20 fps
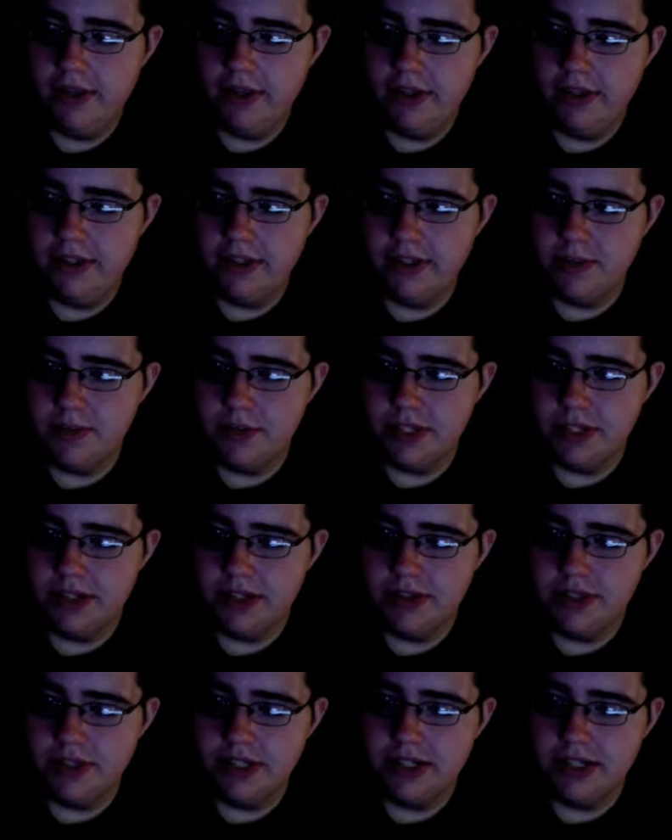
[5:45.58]
Seems like you
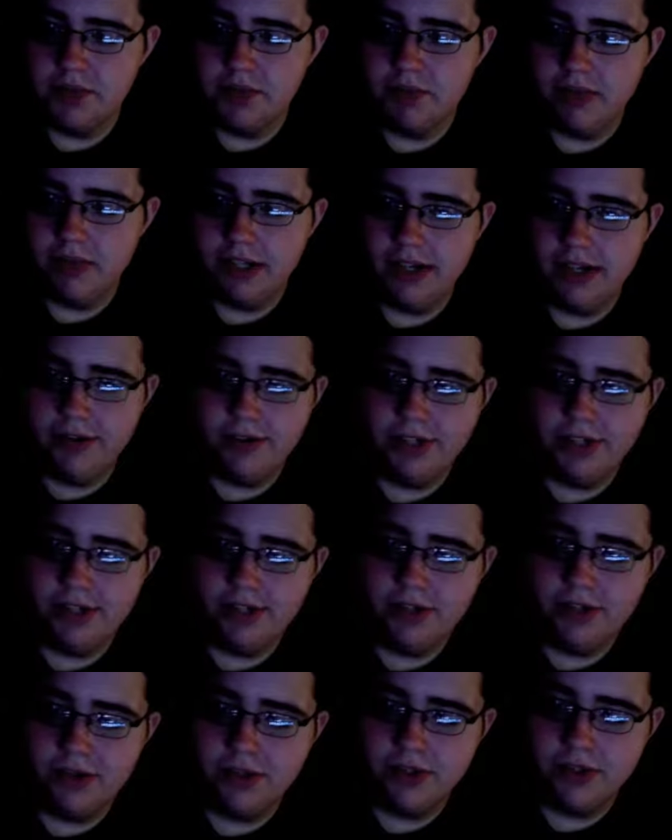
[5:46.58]
see them in every
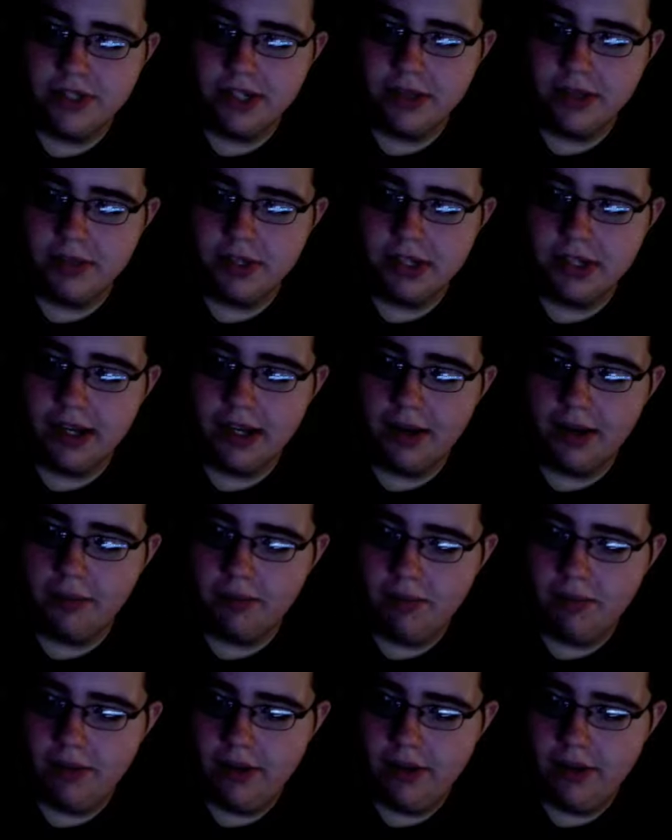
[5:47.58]
new type of game,